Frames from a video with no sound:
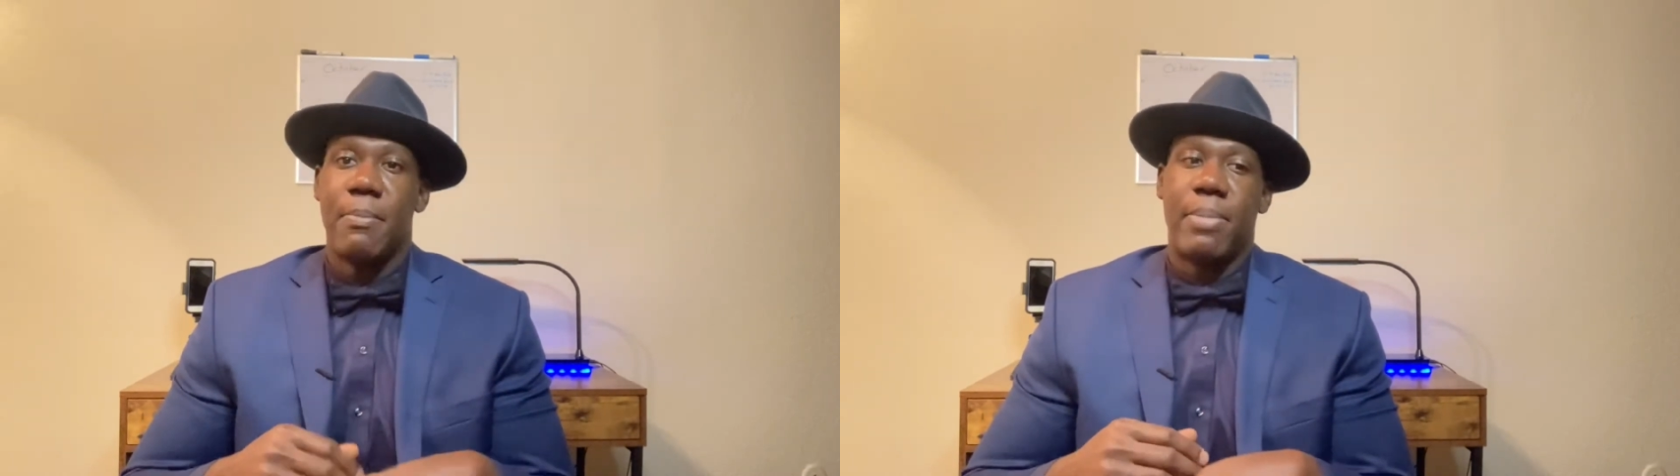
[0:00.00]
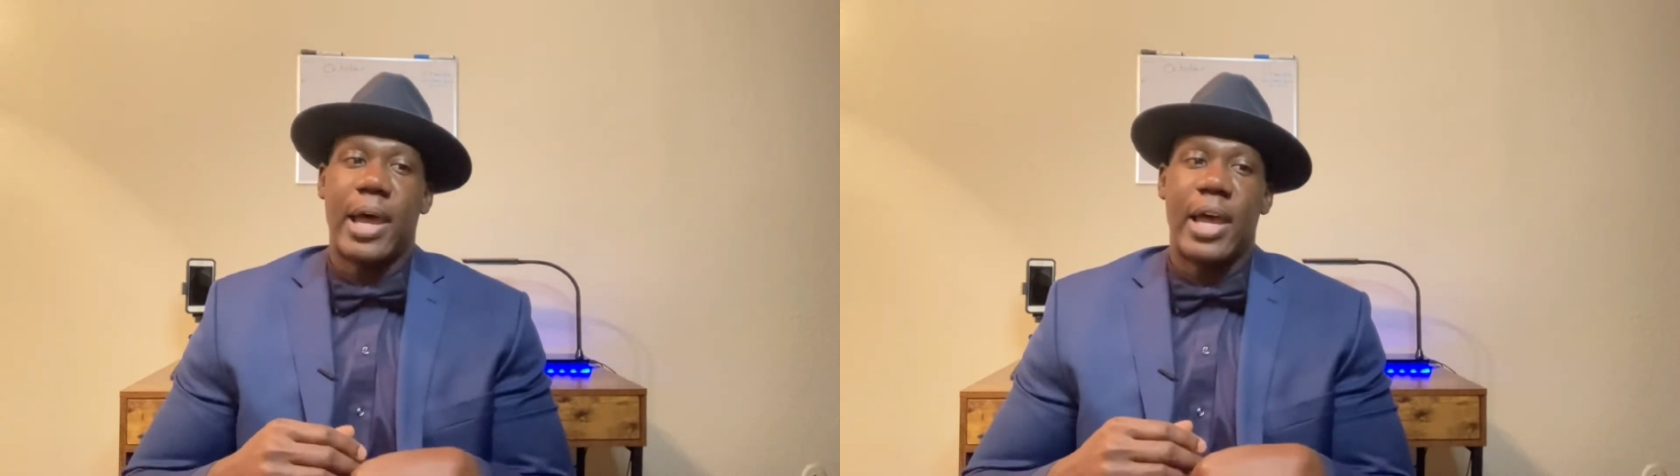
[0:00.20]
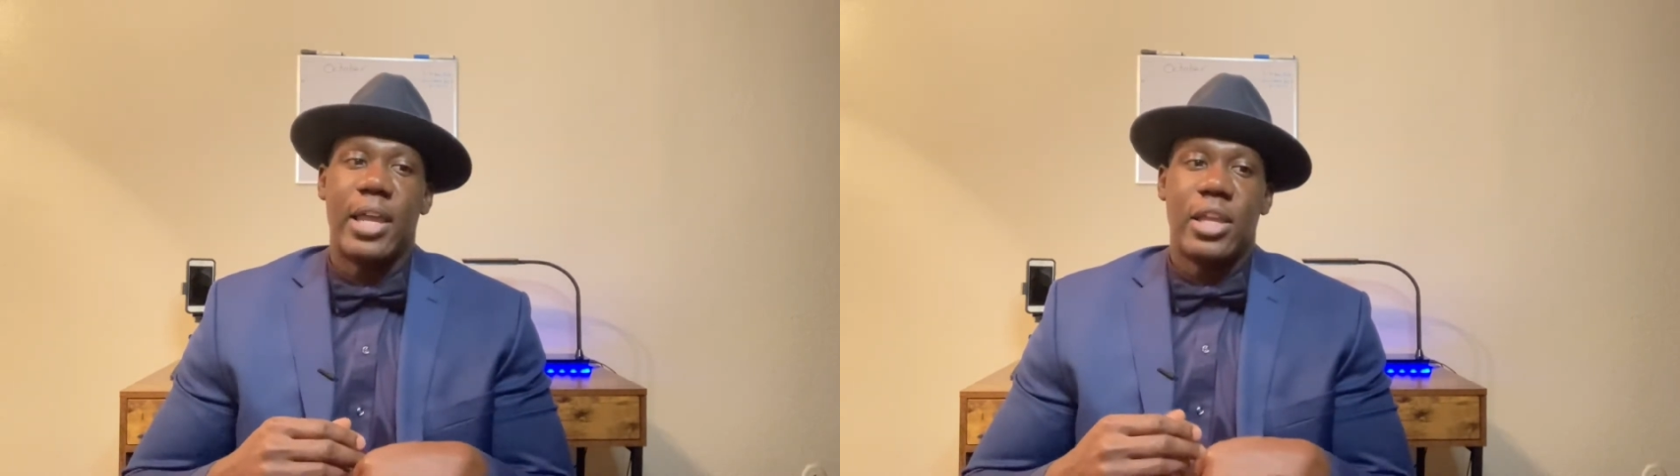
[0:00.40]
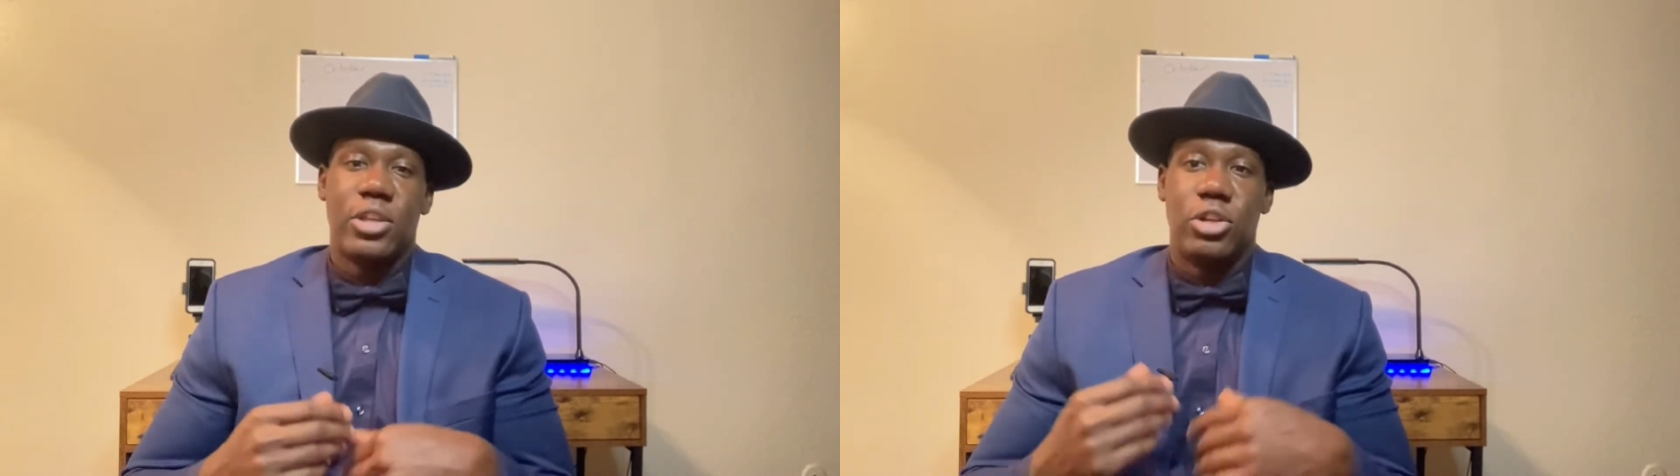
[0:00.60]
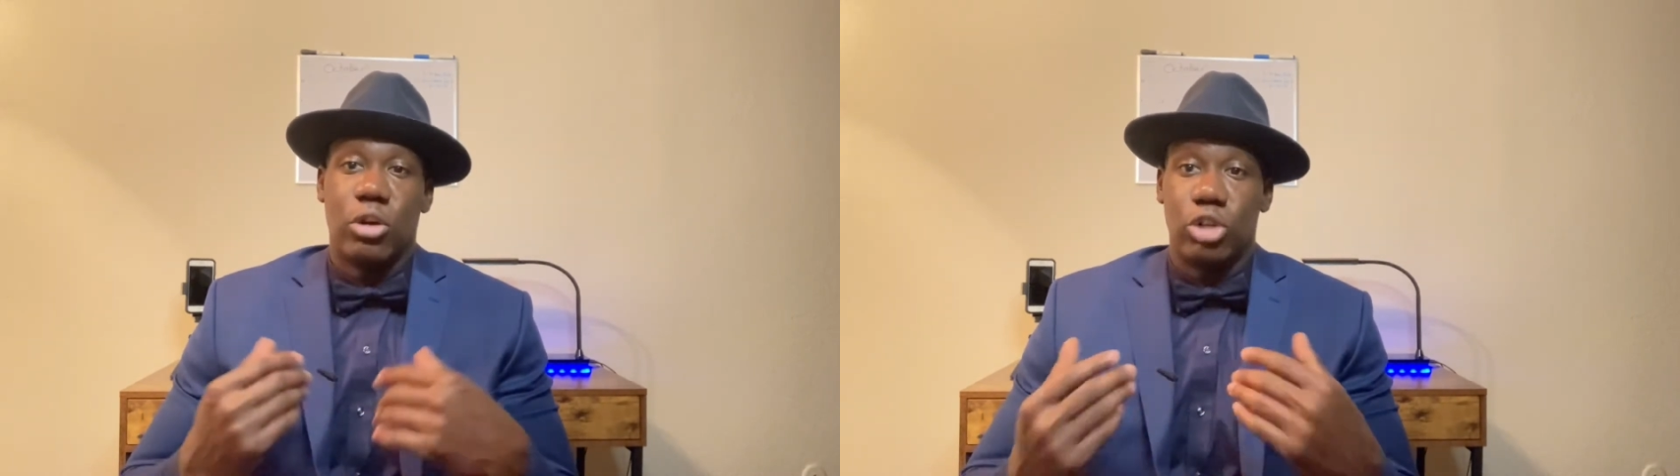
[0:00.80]
by
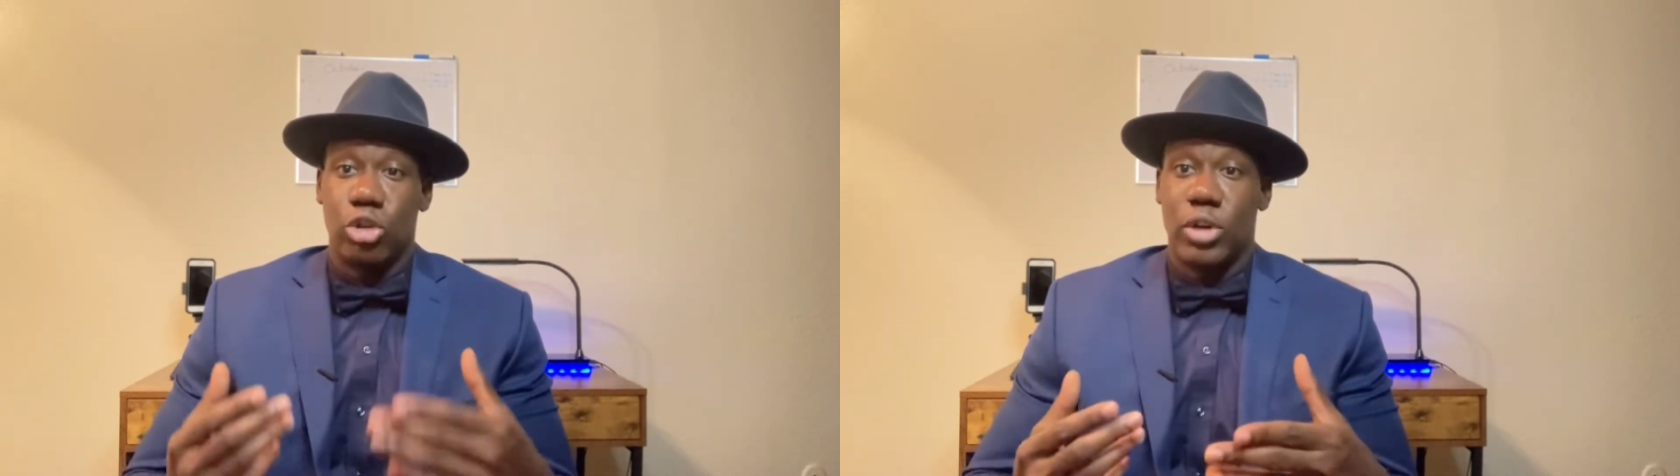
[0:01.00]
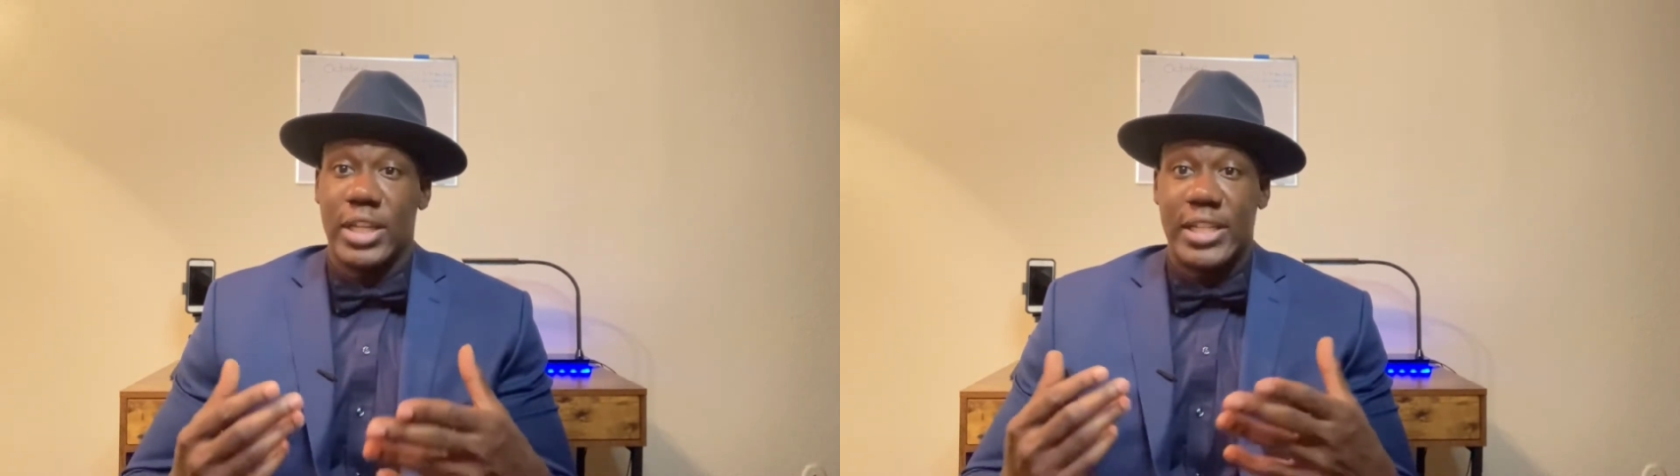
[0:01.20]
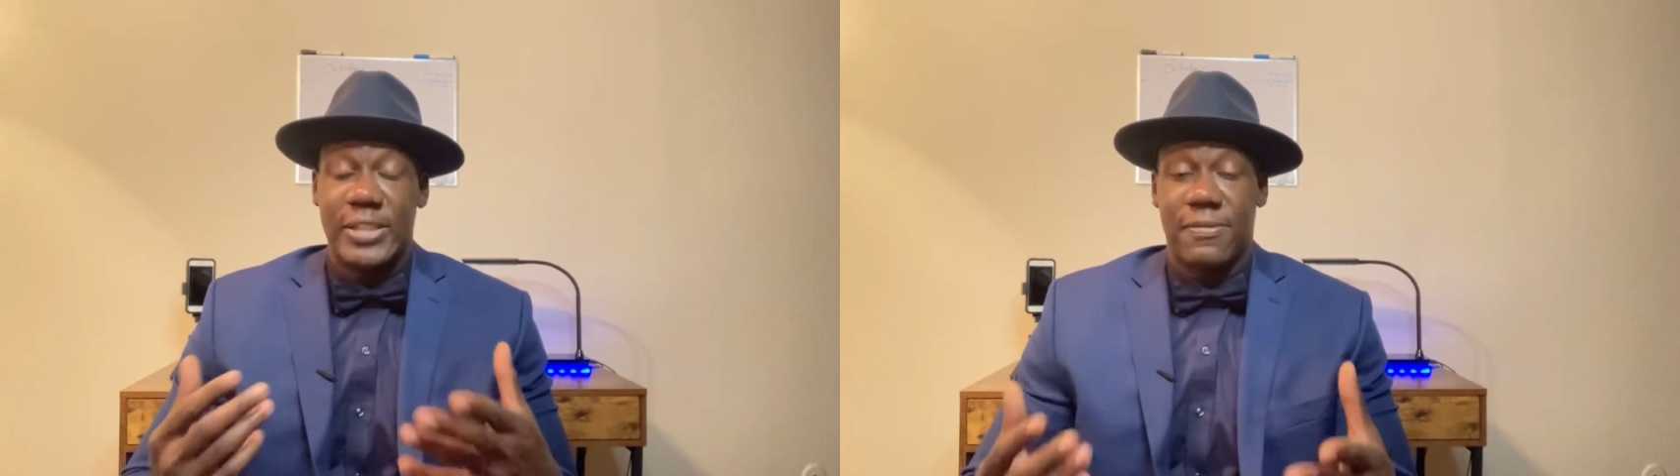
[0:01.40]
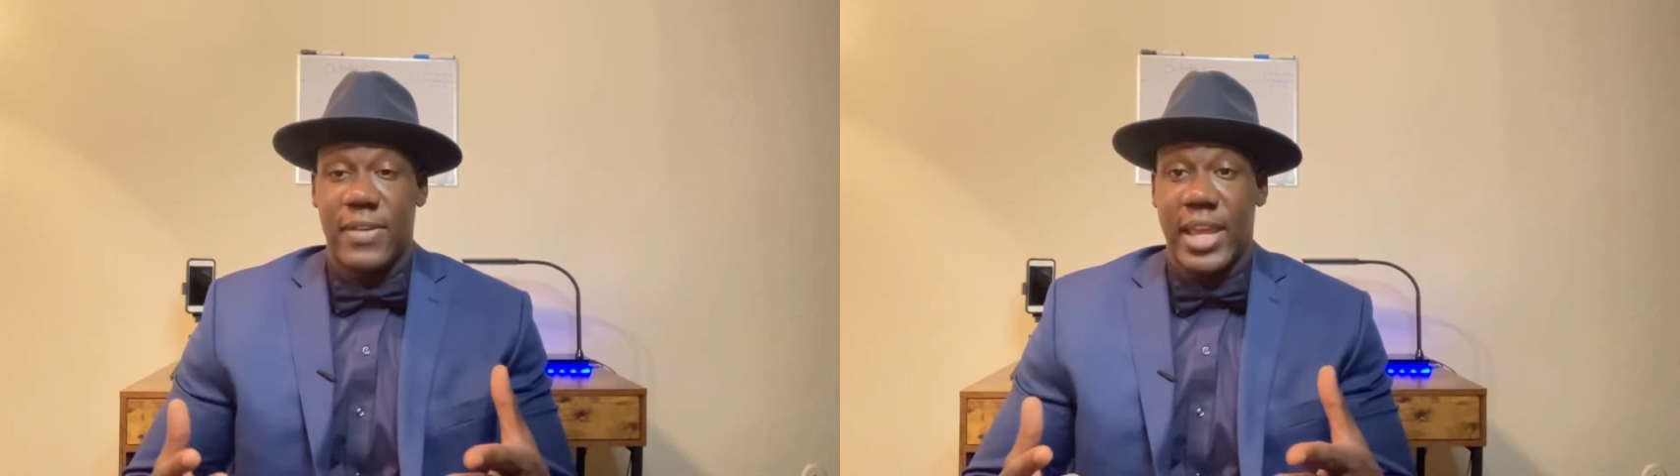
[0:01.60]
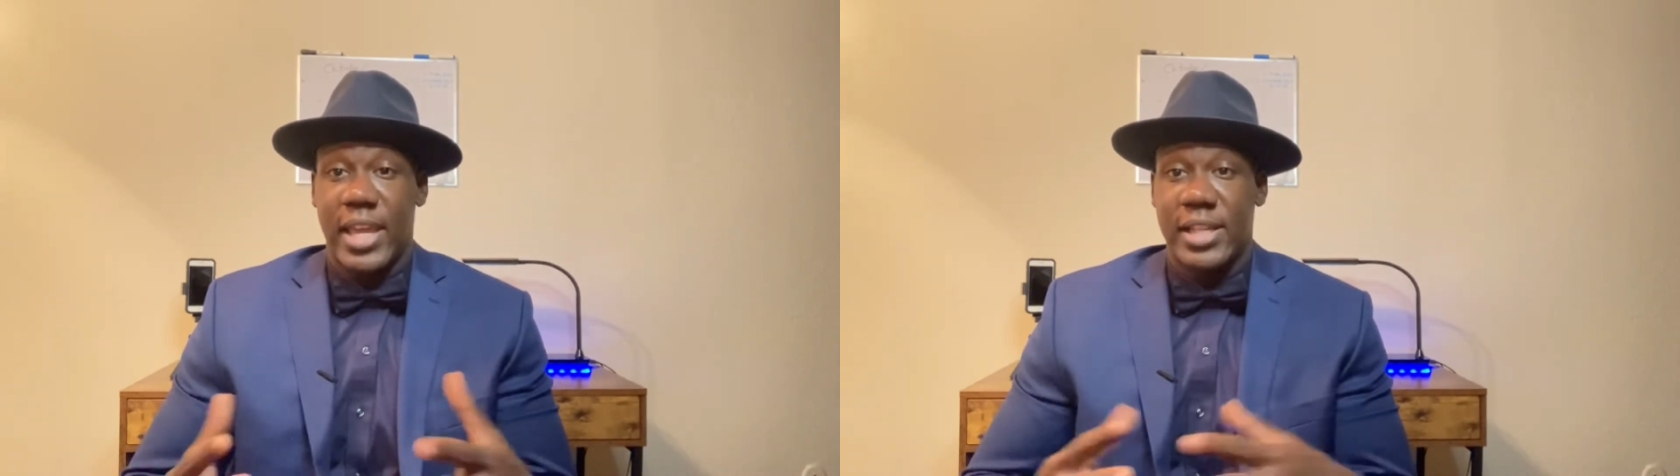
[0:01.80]
doing these
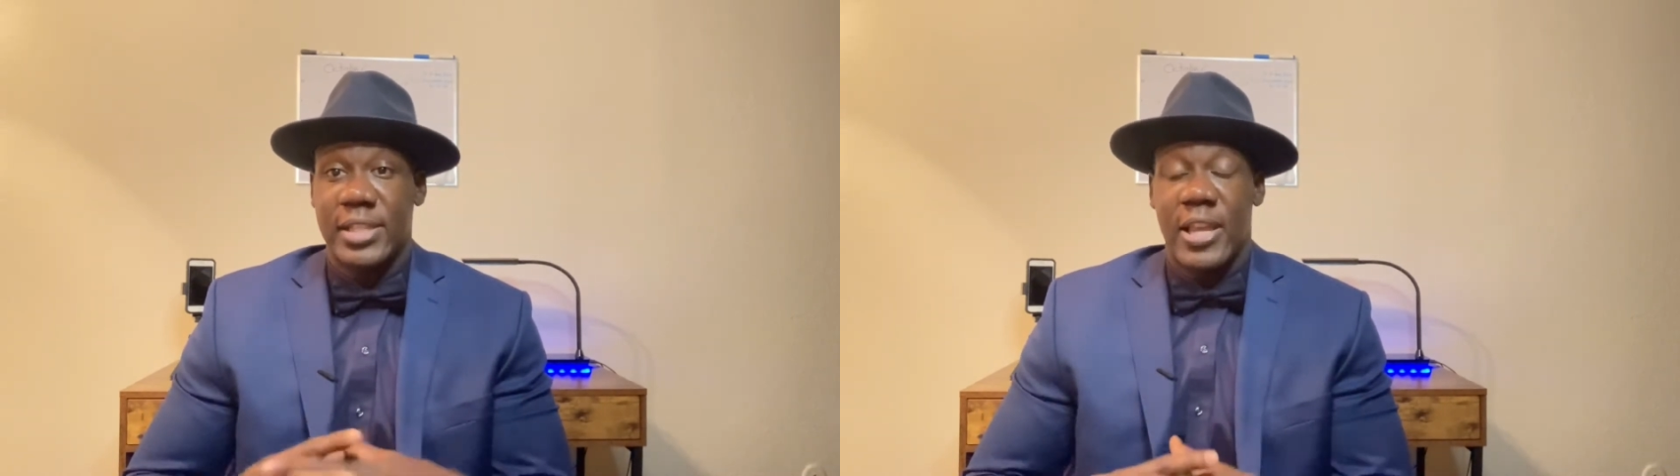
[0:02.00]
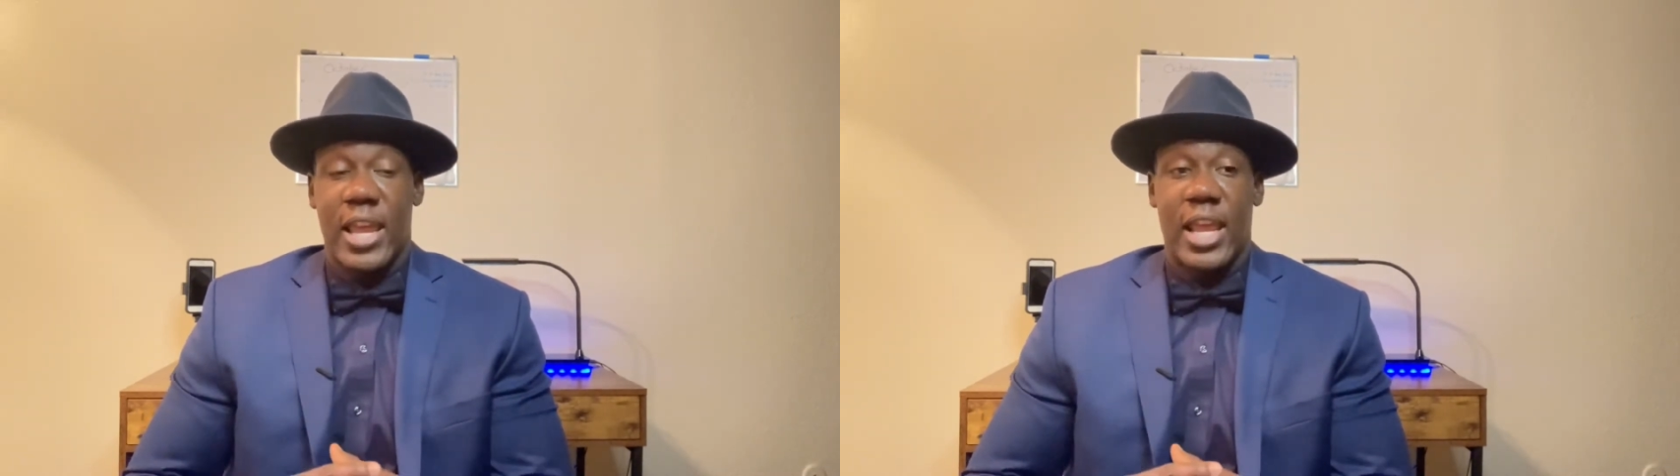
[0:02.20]
fasts.